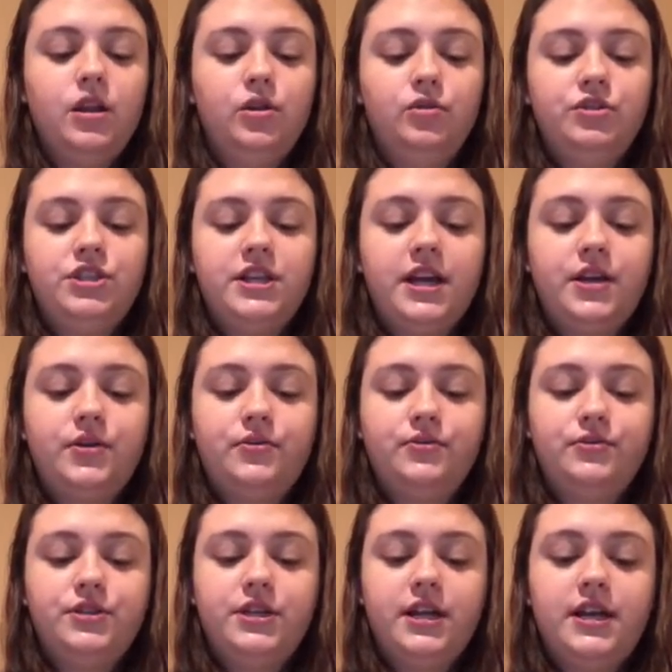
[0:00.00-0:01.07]
Lucia
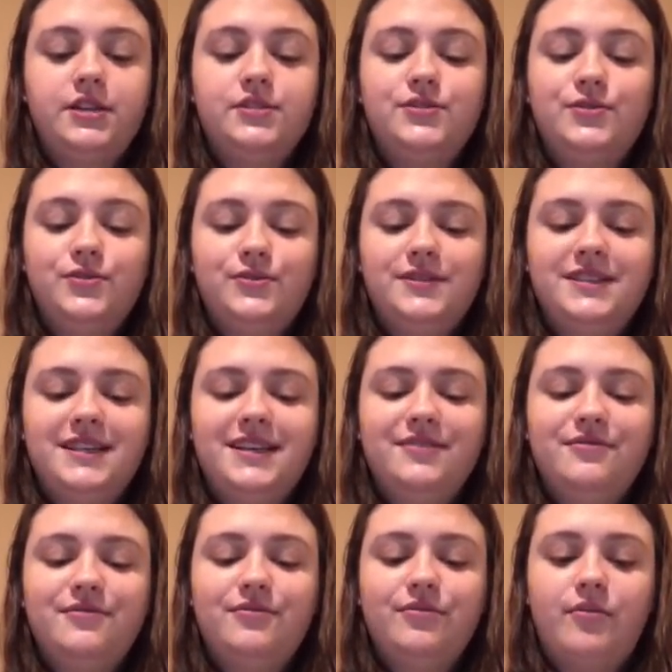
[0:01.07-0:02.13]
Gushia, Susie,
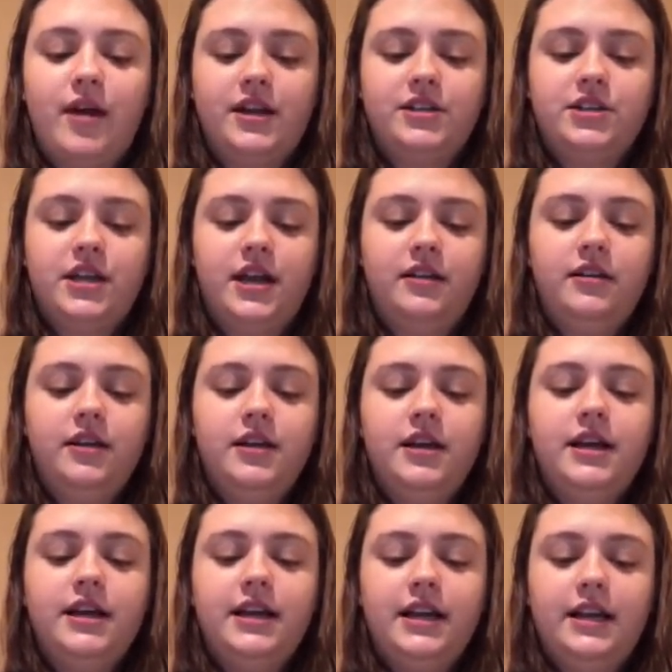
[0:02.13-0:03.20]
Rachel,
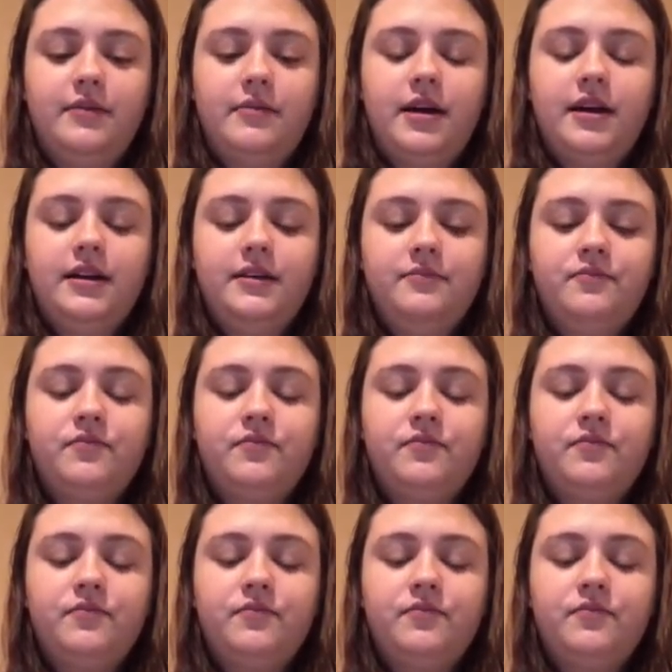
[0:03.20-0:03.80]
Glima,